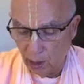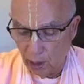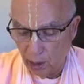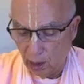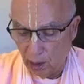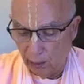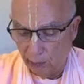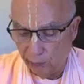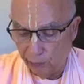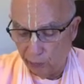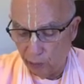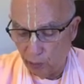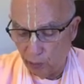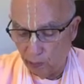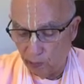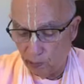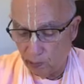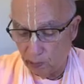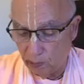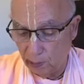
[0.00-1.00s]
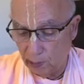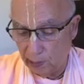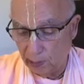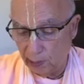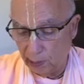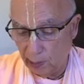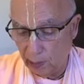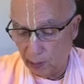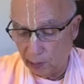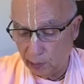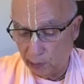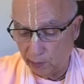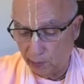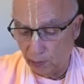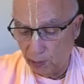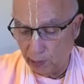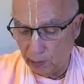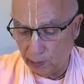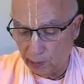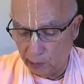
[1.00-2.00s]

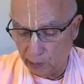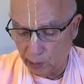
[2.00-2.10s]
this